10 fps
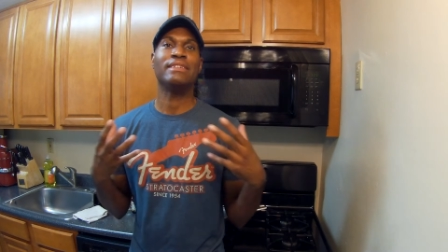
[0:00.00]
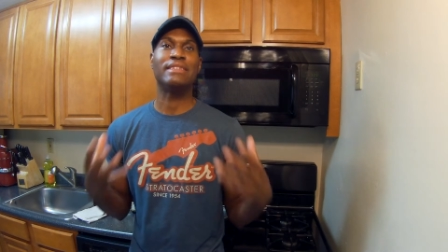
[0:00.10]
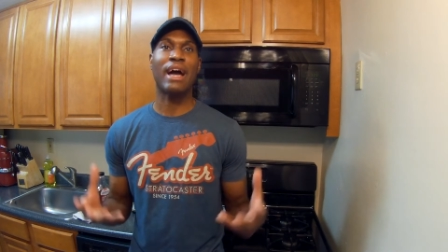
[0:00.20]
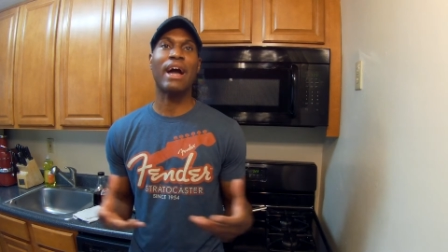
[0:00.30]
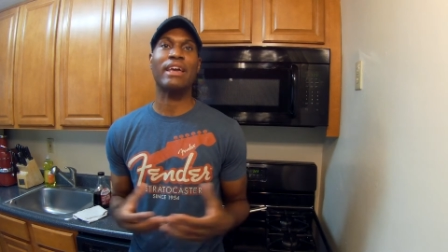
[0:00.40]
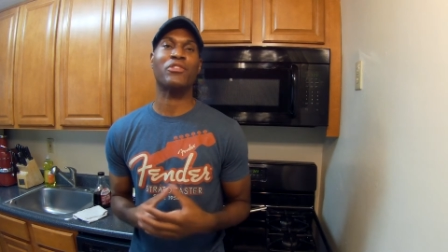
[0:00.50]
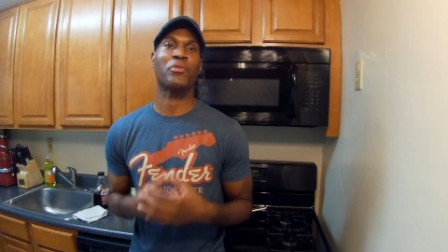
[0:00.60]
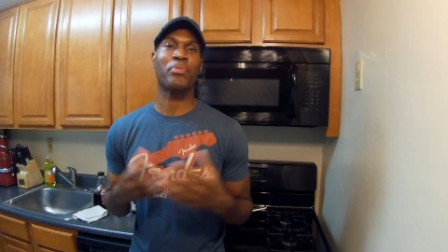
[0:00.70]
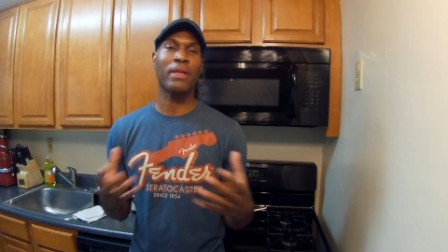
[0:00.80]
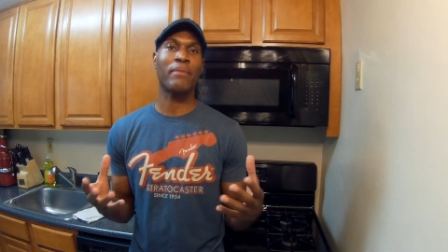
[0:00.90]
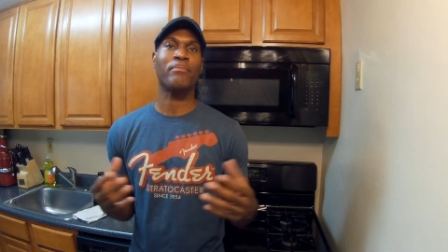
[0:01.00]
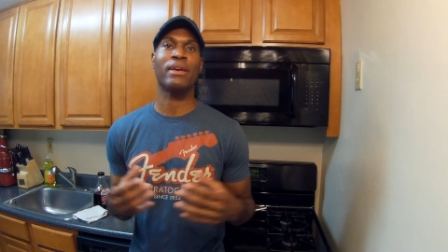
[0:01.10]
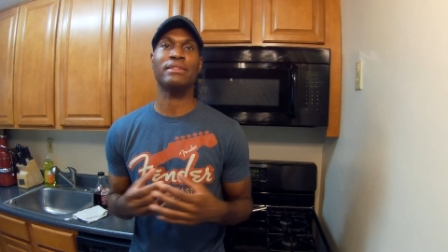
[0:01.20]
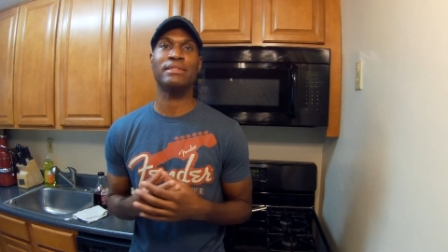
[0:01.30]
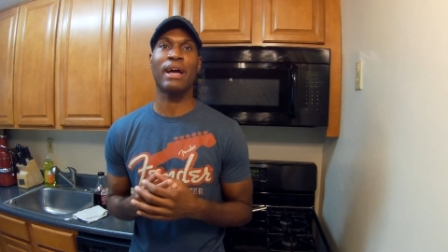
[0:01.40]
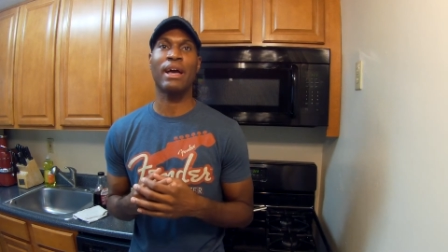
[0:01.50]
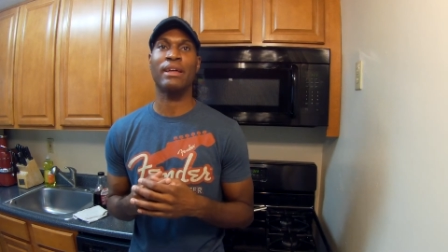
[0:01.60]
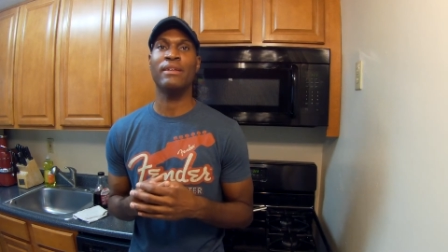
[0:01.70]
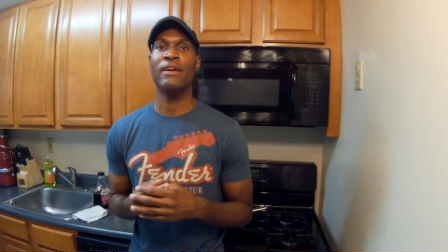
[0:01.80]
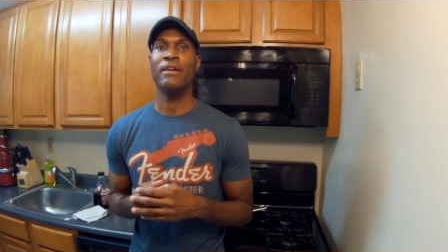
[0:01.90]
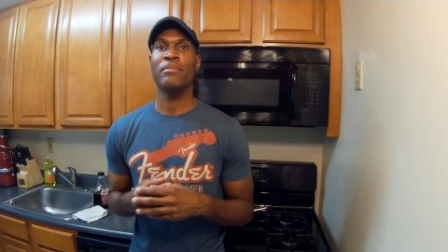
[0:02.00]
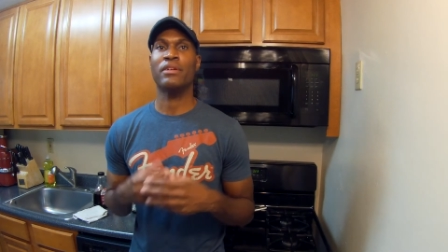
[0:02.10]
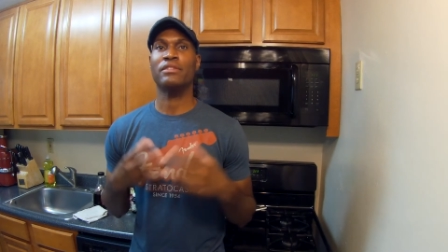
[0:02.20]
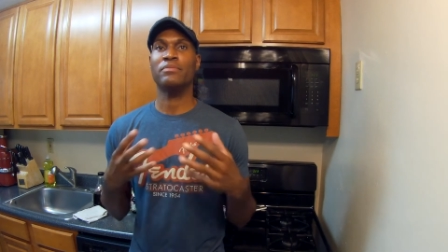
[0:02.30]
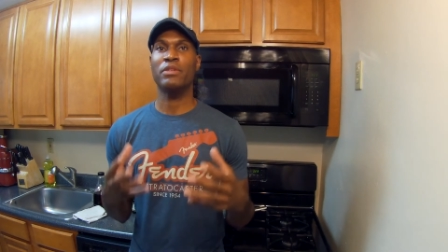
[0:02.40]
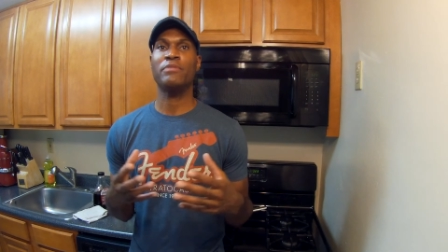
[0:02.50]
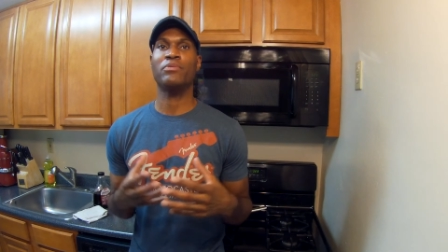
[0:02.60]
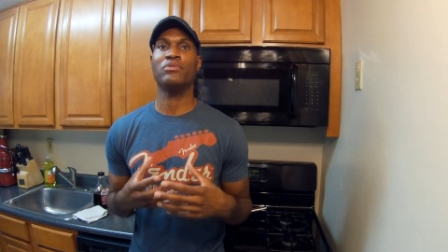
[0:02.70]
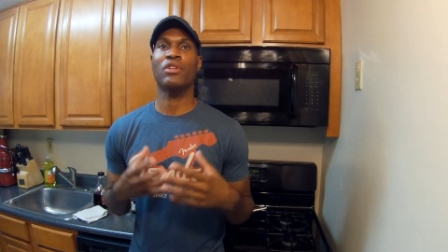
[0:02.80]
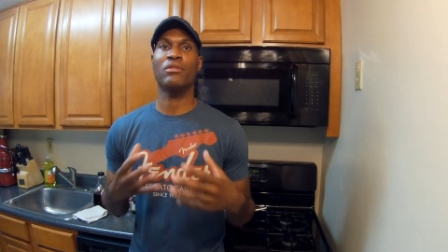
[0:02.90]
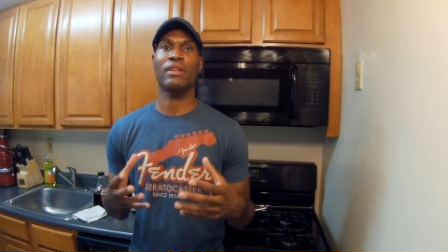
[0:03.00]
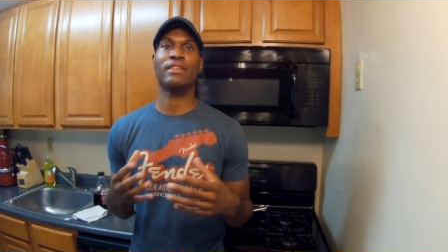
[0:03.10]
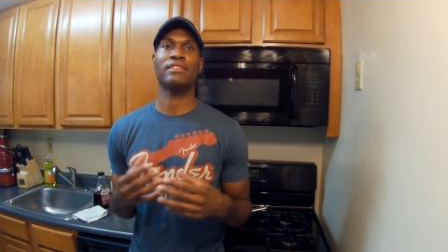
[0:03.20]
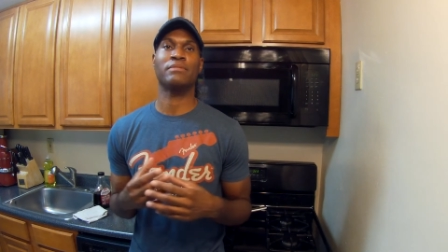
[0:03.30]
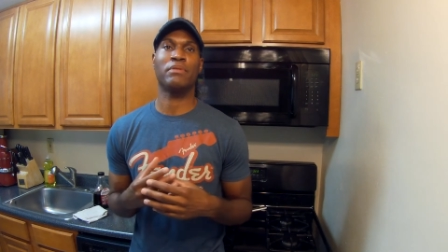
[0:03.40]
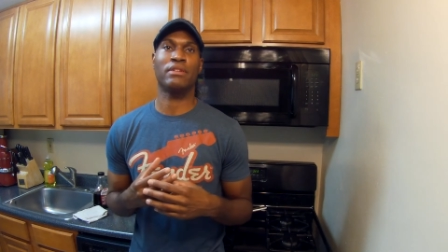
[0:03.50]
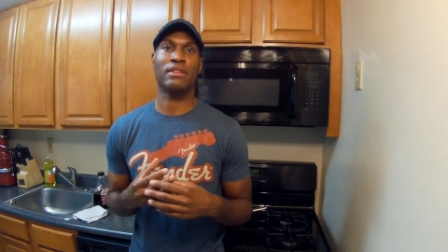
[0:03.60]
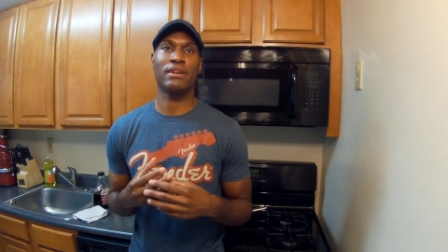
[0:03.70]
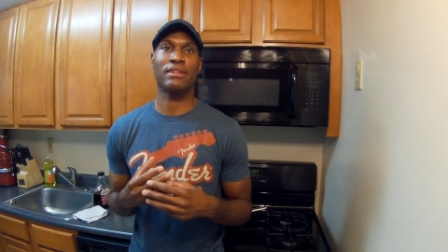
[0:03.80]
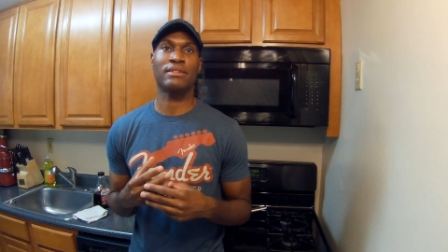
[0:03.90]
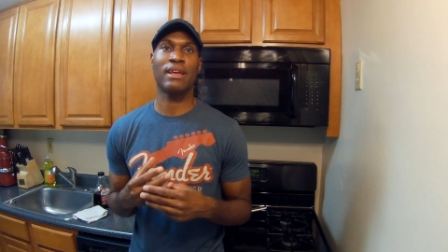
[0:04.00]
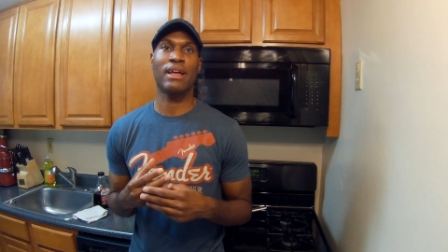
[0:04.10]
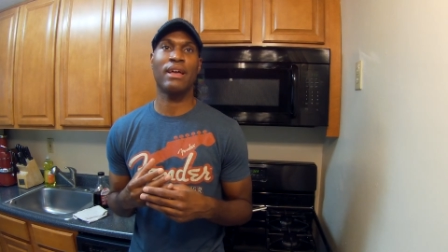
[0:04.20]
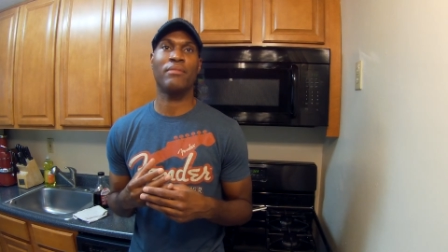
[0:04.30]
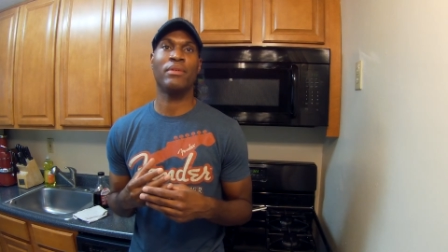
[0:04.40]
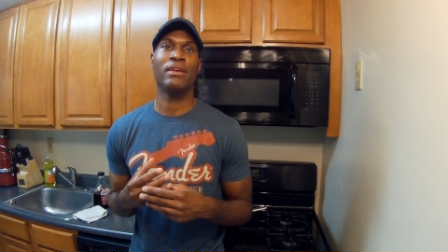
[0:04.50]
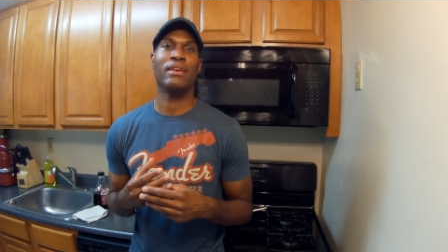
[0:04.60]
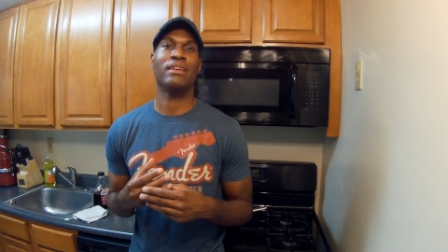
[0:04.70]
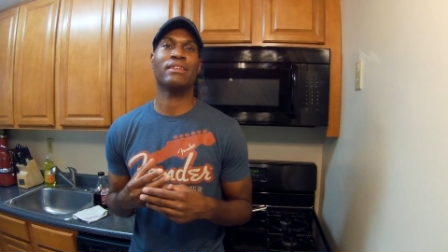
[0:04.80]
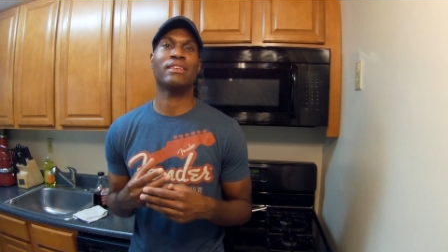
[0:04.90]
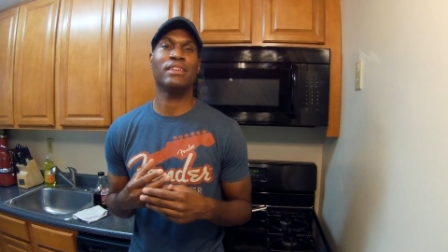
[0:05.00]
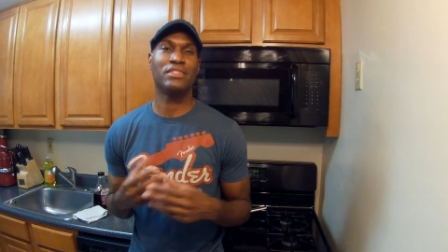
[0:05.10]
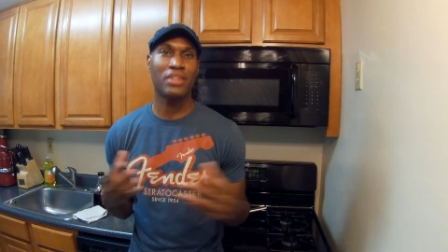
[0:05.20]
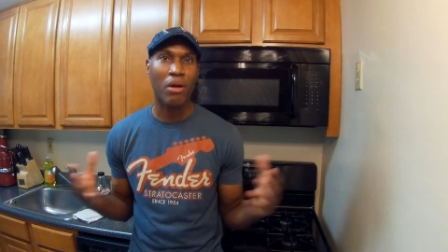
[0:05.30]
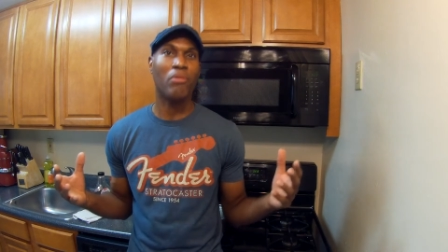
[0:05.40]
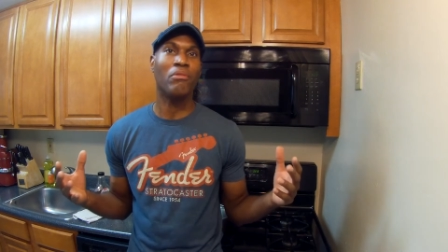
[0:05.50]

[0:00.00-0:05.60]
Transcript: diet or plant-based diet because people don't like to spend a lot of time in the kitchen.